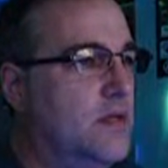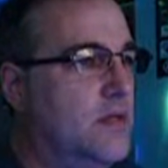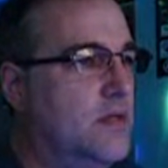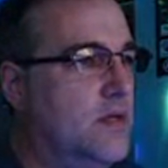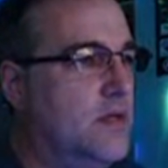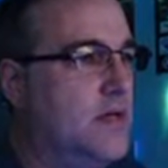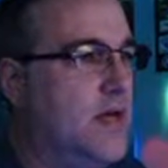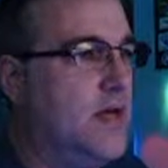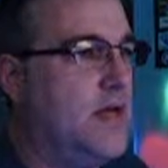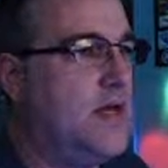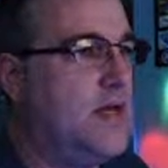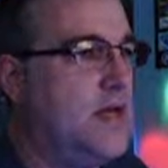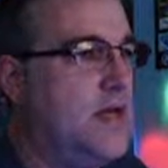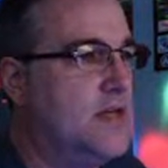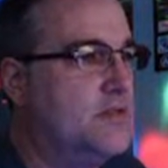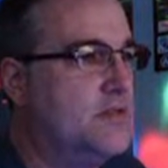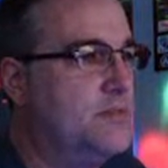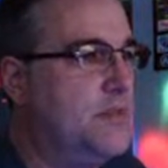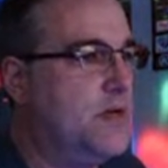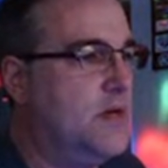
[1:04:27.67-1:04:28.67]

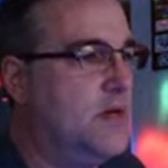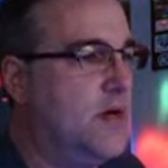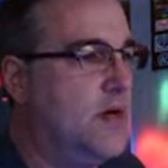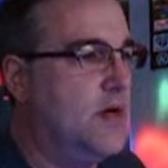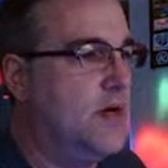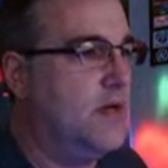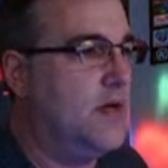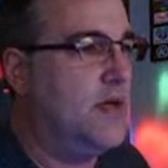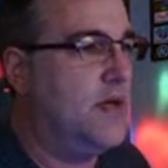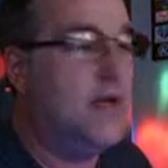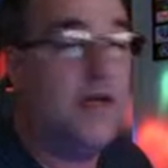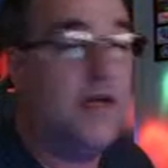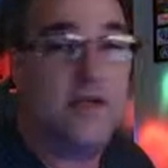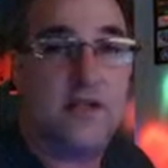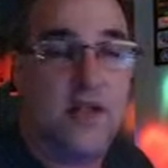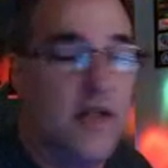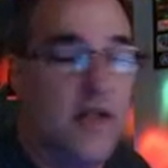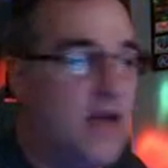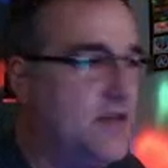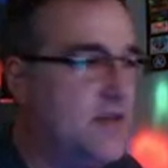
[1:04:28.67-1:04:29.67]
NES
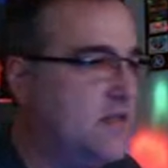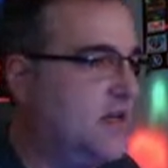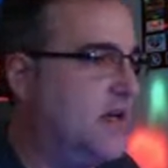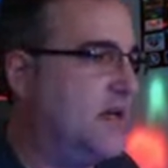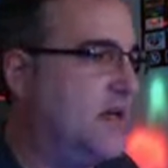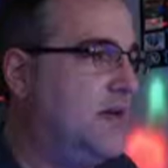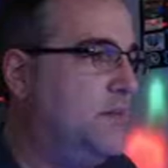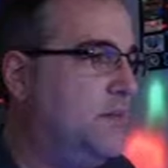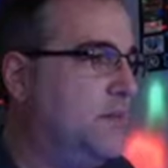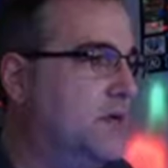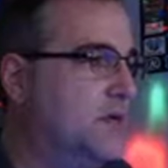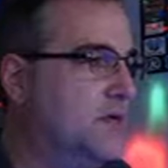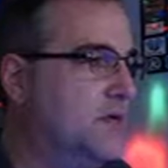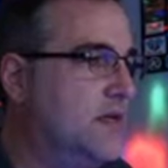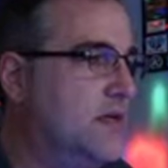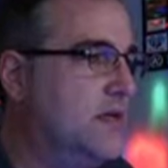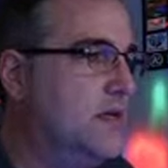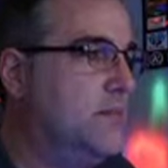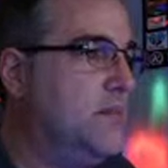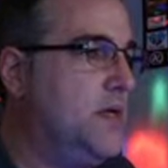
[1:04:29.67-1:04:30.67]
Classic. I keep wanting to
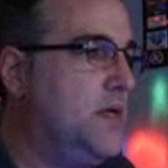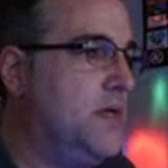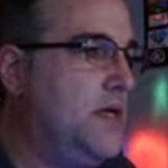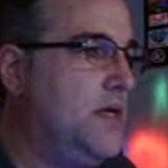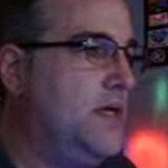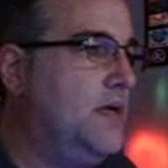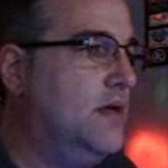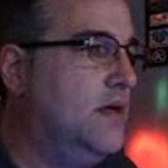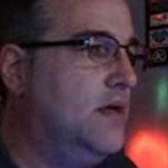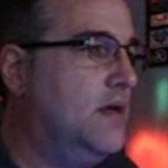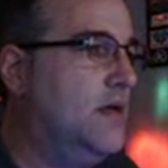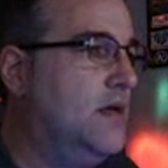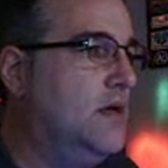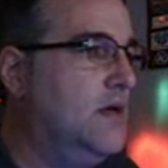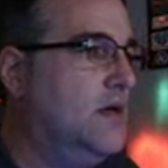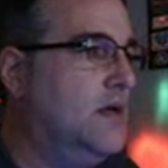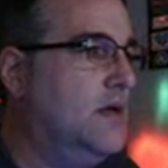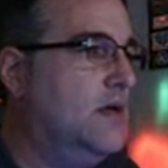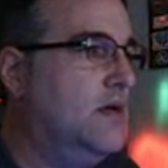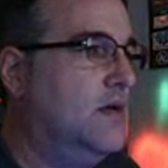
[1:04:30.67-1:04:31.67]
say the Mini.
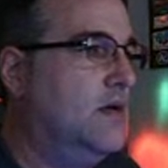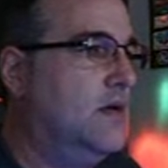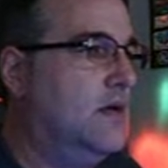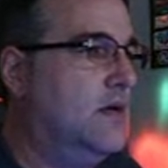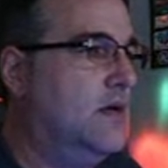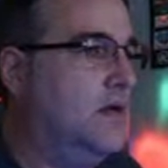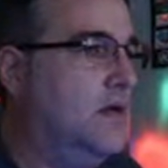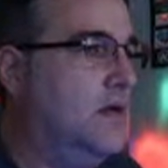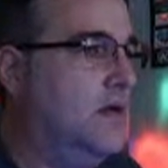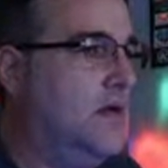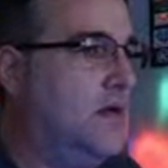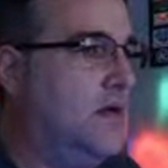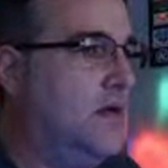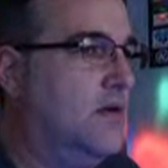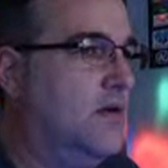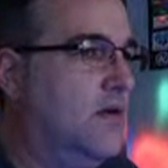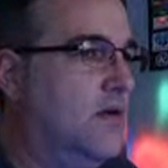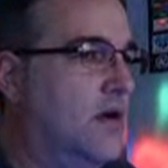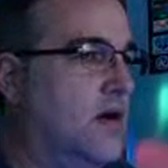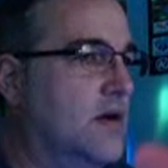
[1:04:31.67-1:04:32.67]

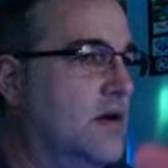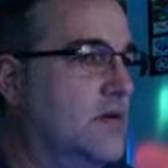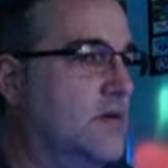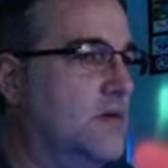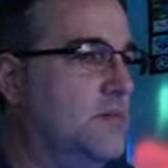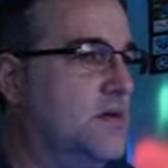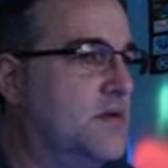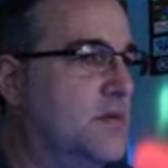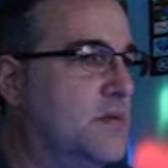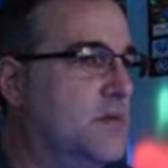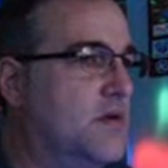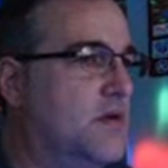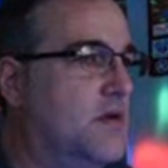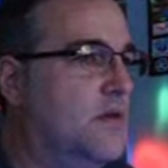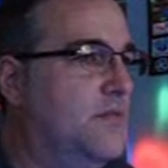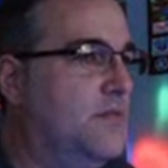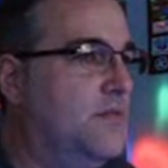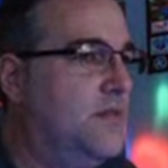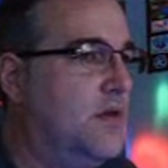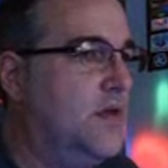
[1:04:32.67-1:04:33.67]
Oh gosh, I missed them
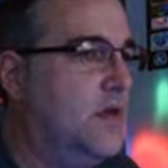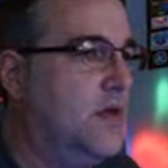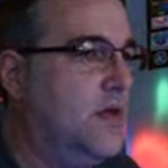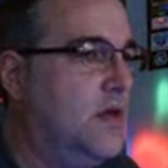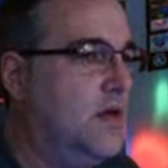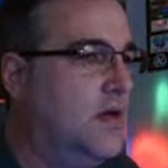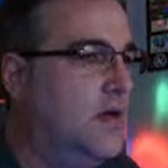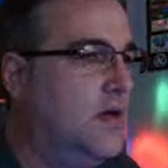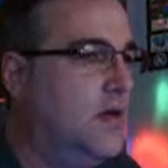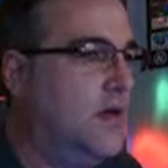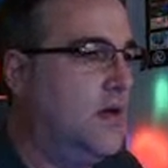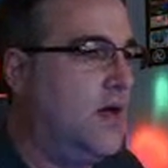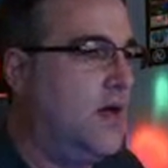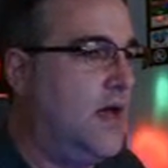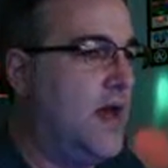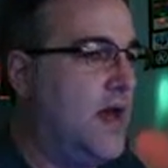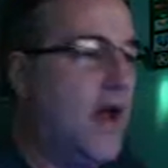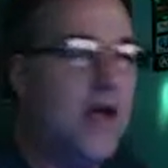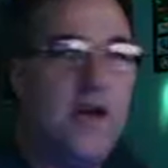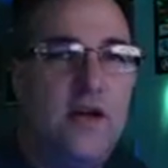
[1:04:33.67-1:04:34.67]
all.
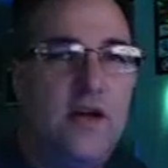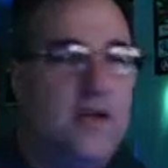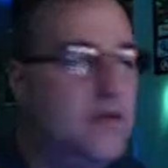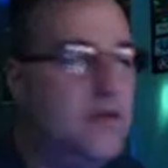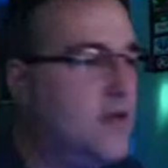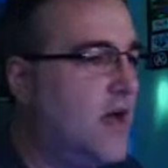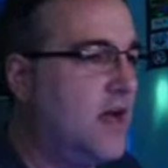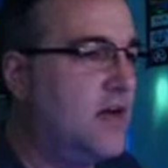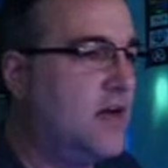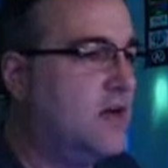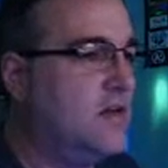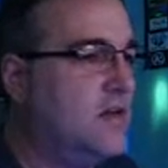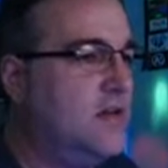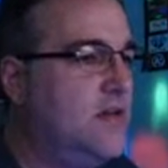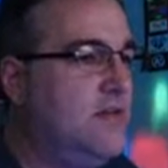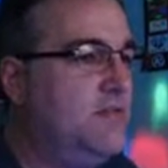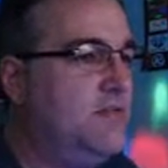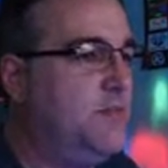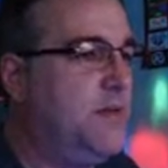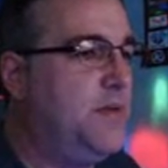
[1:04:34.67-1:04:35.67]
And I couldn't
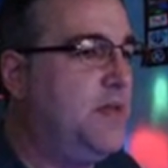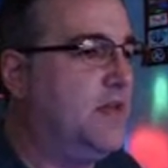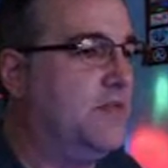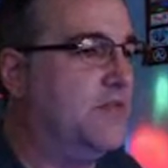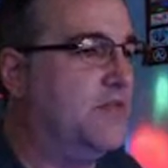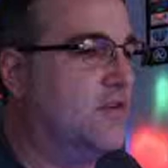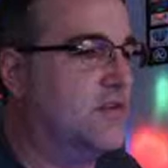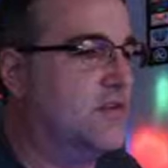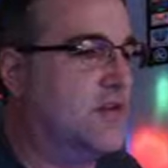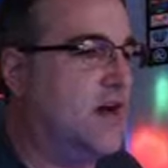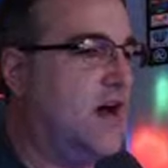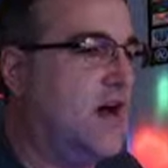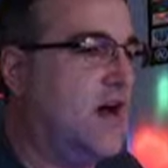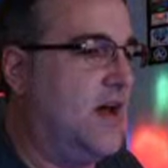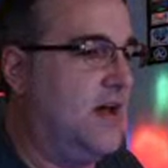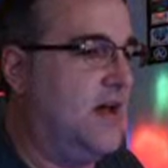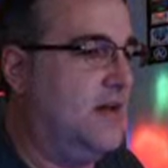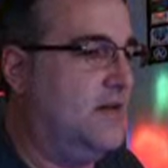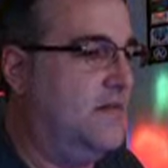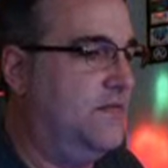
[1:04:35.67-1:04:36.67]
even beat the first
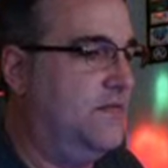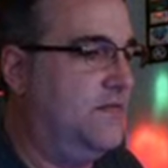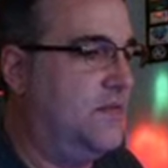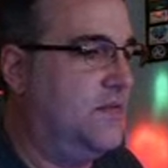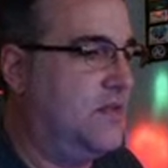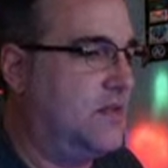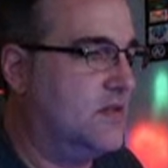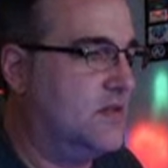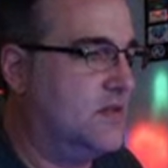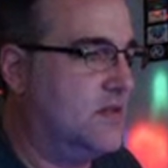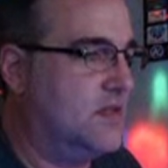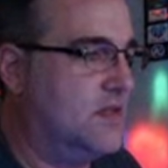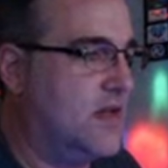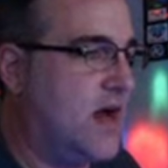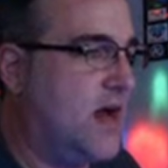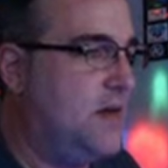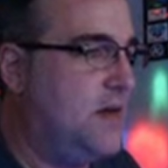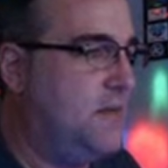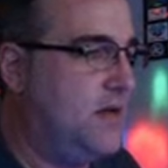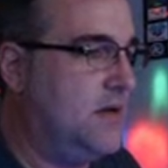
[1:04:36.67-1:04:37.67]
guy because the
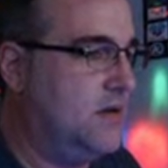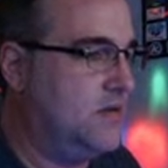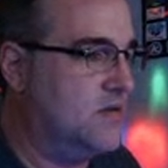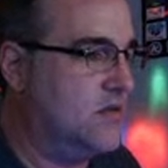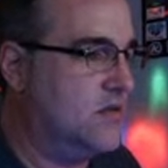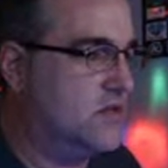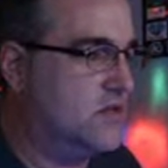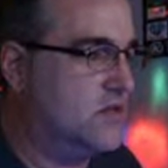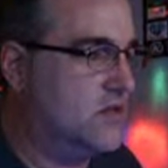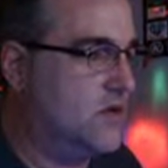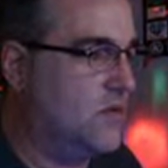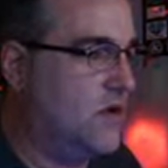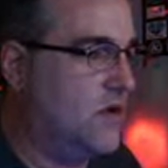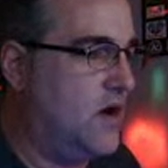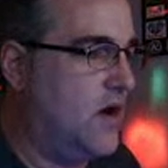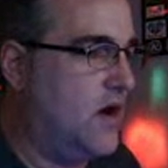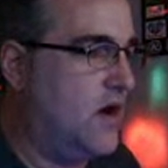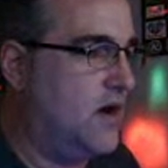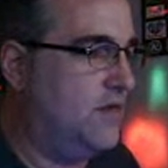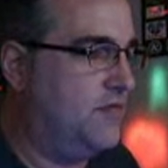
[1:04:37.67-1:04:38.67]
timing was just so
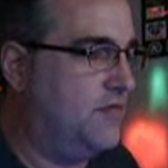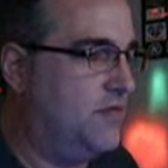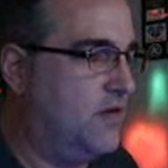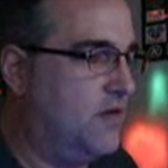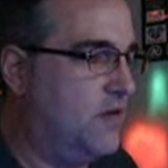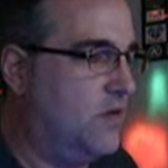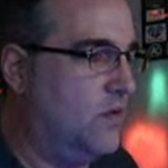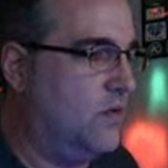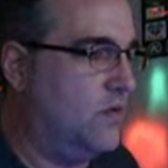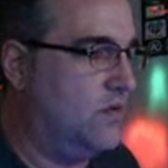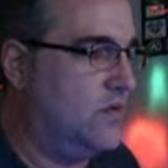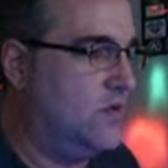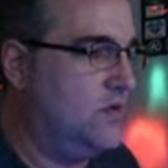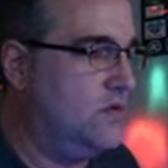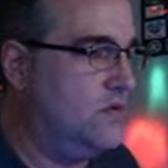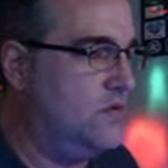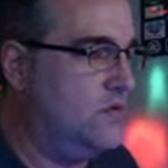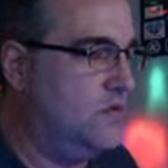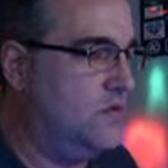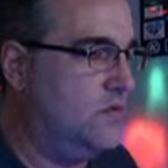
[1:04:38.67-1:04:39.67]
off. Oh,
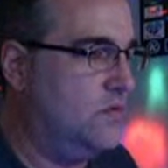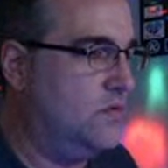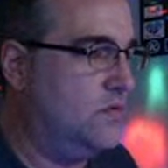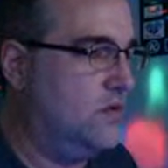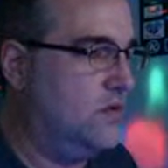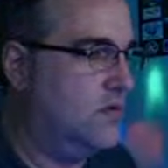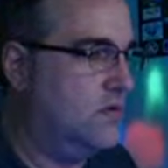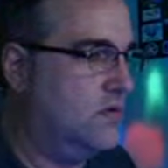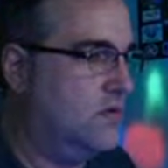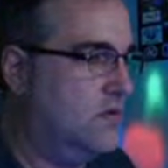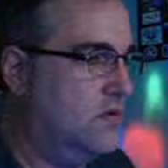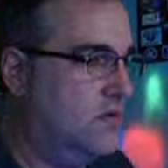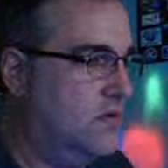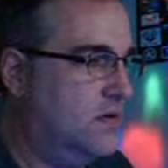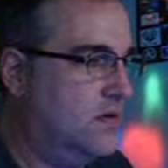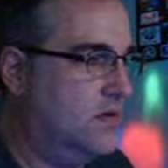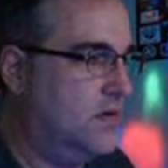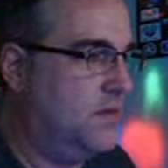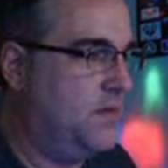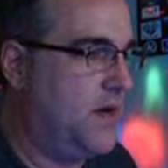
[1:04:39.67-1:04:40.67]
you
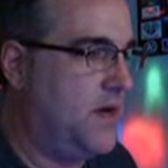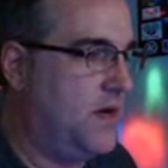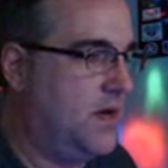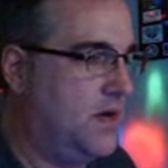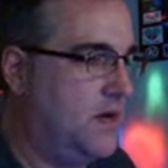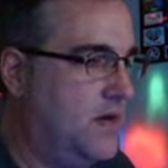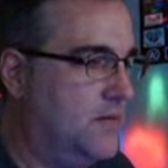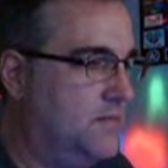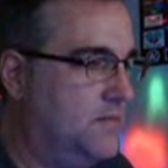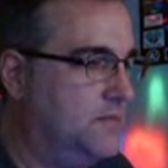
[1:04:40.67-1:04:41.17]
back there.